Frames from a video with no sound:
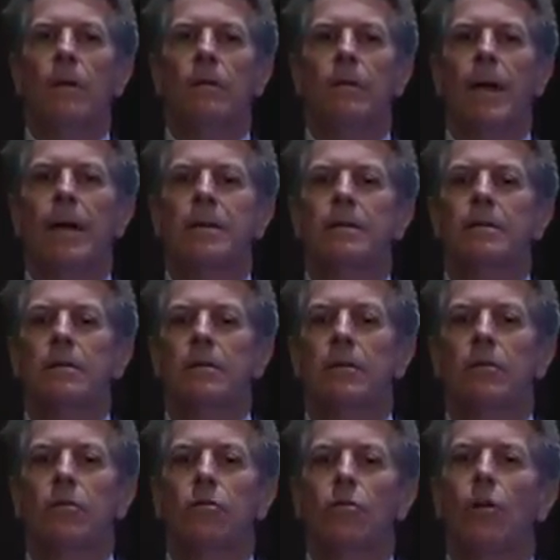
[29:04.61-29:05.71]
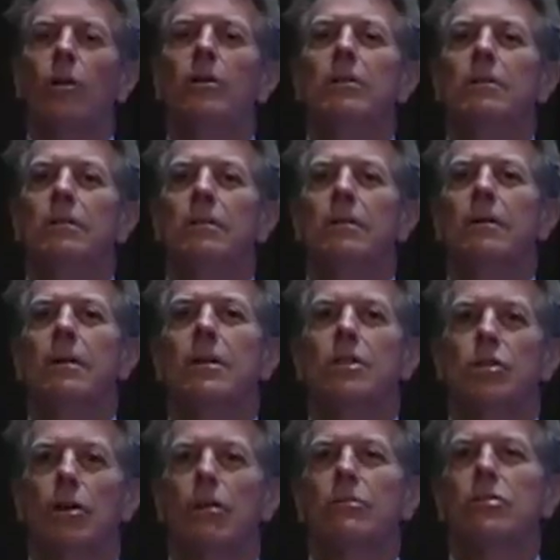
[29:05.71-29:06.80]
that God
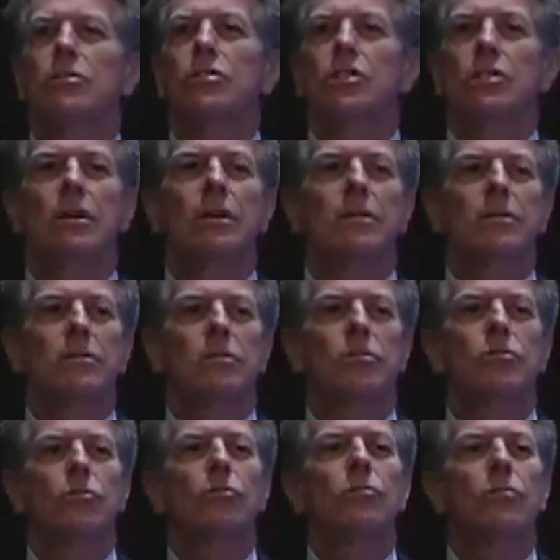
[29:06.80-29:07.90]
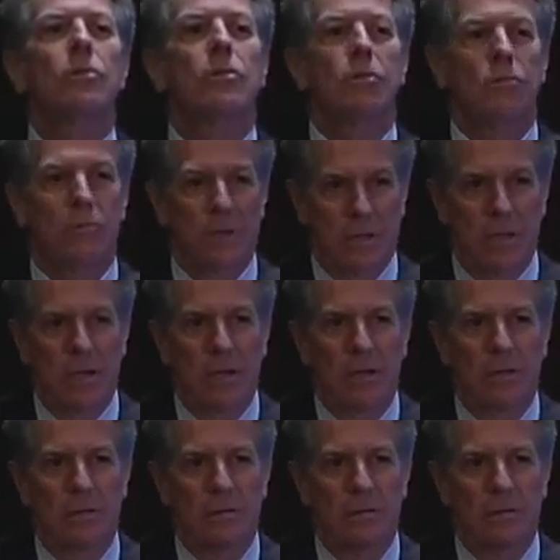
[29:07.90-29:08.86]
is going to start to talk with you one day,